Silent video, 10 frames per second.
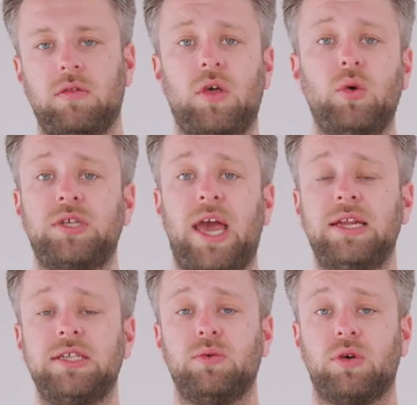those
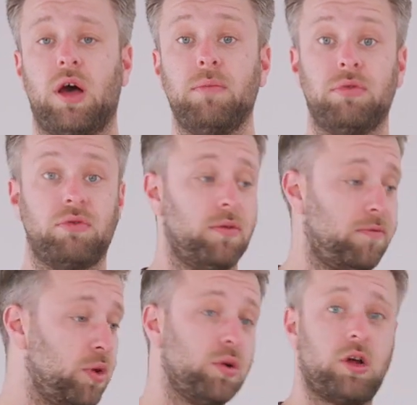gains that will come through
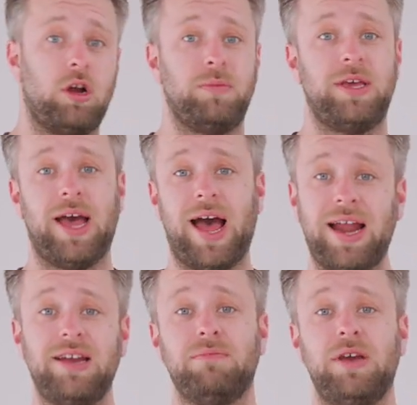fuel economy
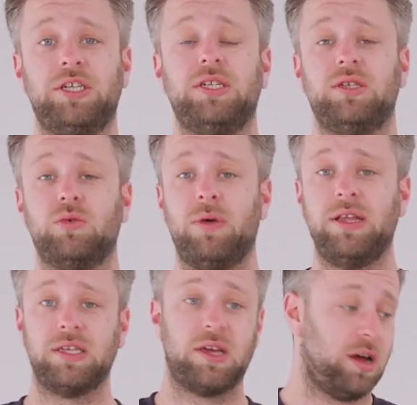and emissions will make
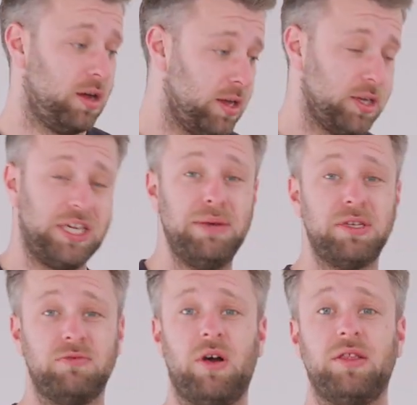this car cheaper
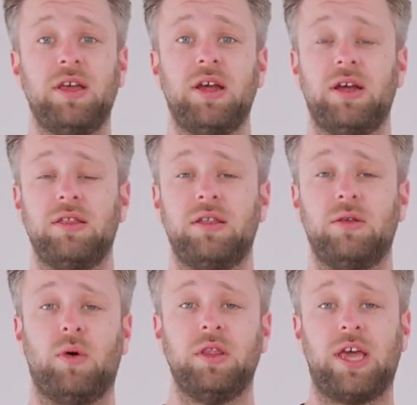to run than the
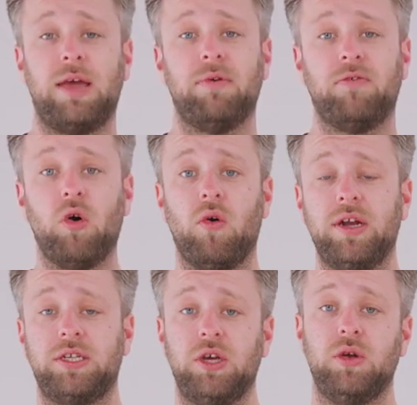one that came before
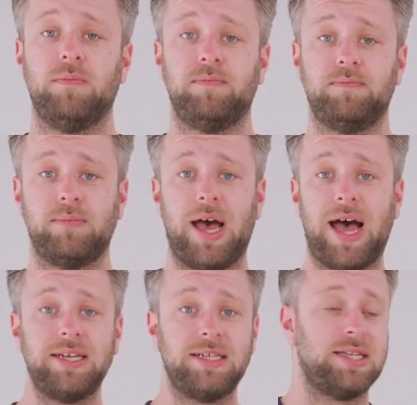it too.
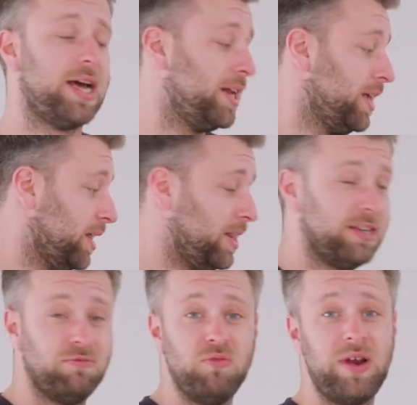Add into that this
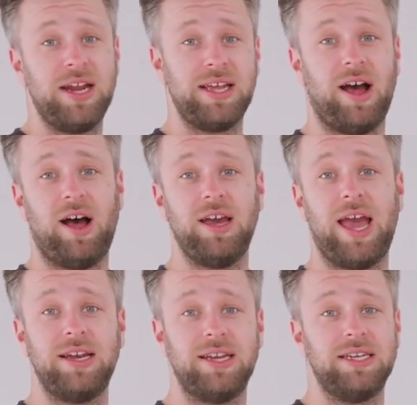really
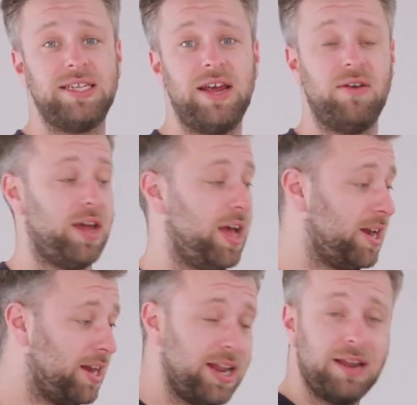high-end interior and
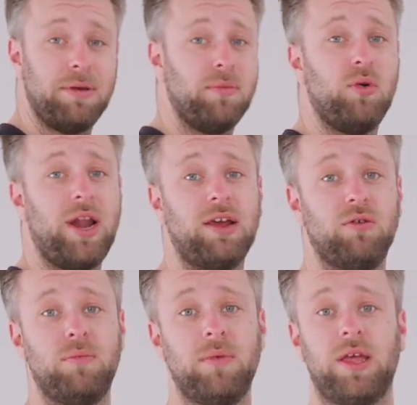a little bit more legroom,
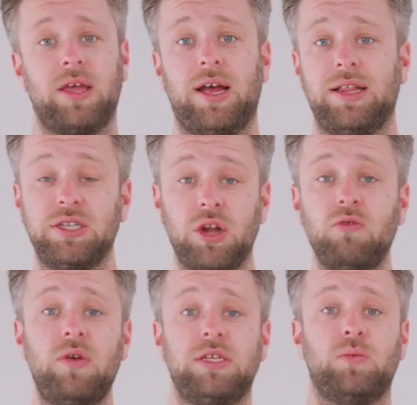and there's no
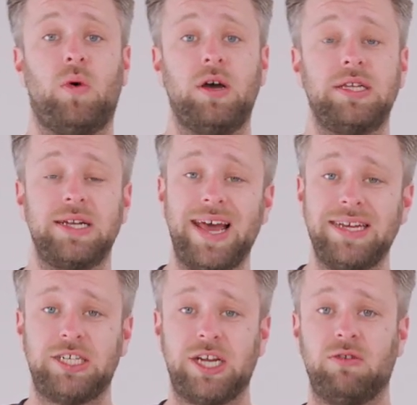reason why this
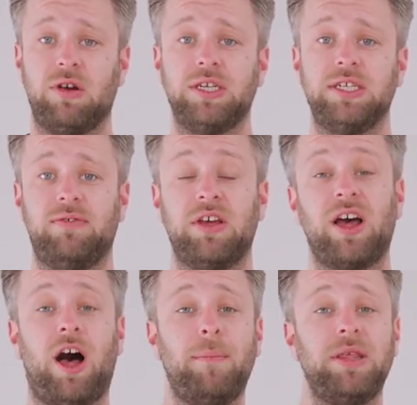latest generation Civic
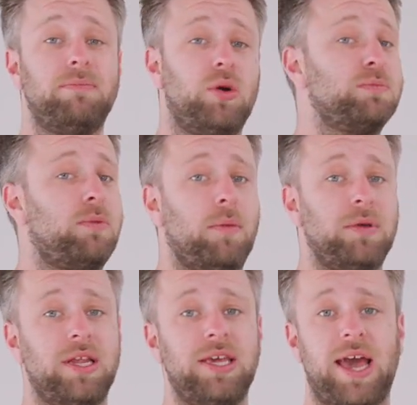can't be the most
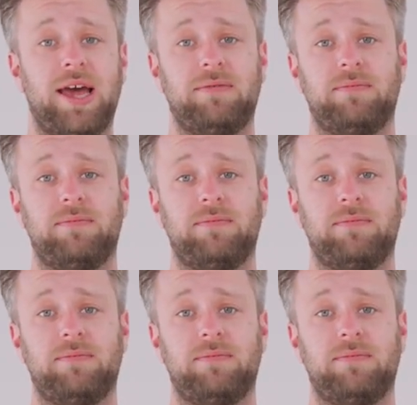popular yet.